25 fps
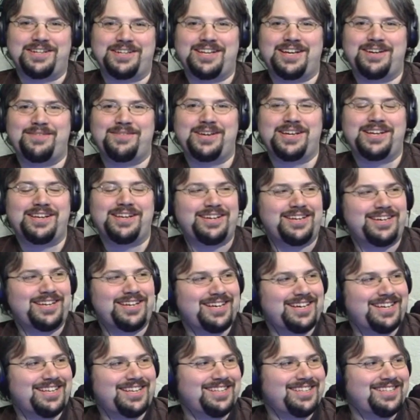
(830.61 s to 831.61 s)

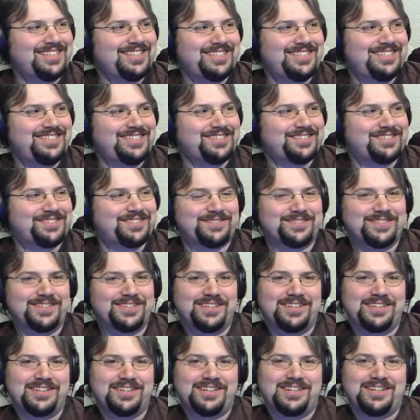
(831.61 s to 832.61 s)
Guys
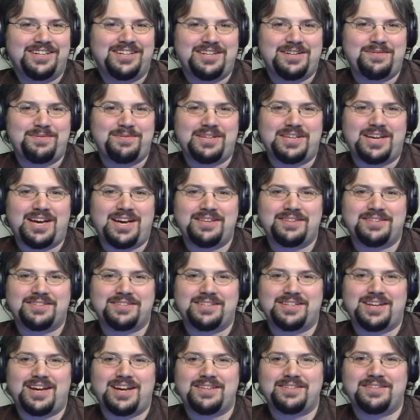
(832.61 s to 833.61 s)

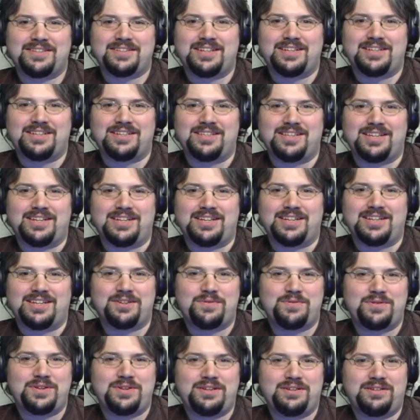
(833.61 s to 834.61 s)
like
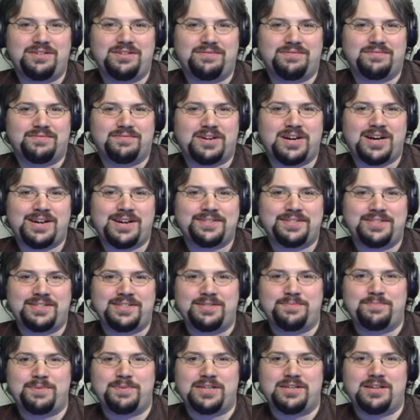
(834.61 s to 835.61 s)
Sony and Verizon,
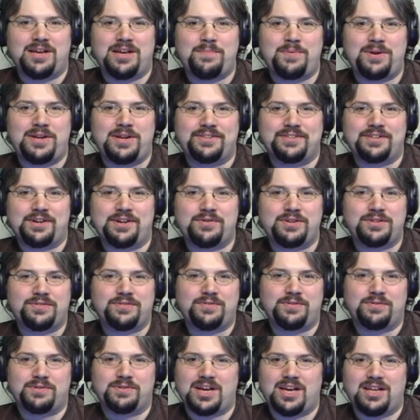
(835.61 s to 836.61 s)
these big companies, they always
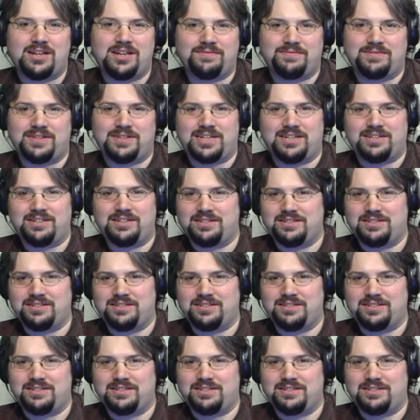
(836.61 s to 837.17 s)
feel kind of like,